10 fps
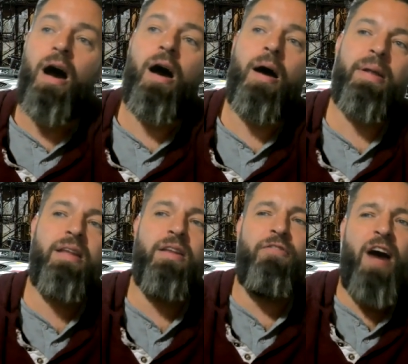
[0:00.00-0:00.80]
Um, and then
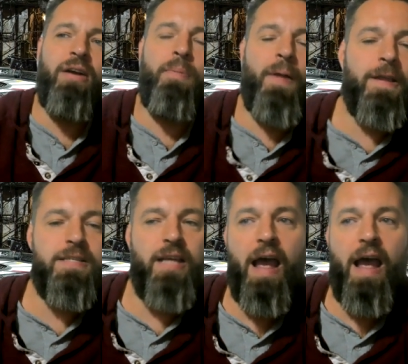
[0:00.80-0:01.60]
the final
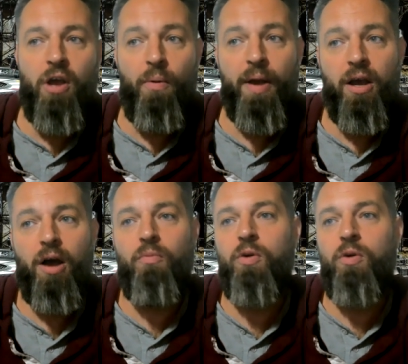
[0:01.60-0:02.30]
playlist that I have going on,